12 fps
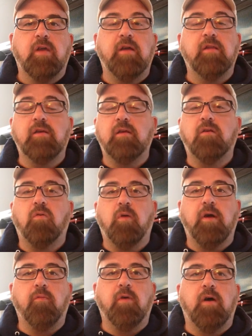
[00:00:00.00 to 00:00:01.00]
and they did
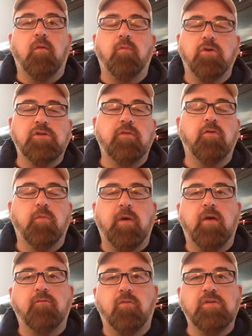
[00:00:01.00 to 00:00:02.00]
quite well, most of whom
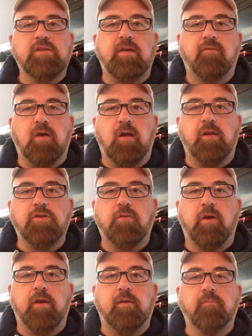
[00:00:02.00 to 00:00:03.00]
have received college
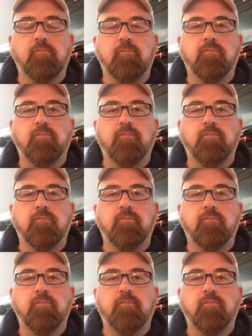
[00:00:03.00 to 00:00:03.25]
credit.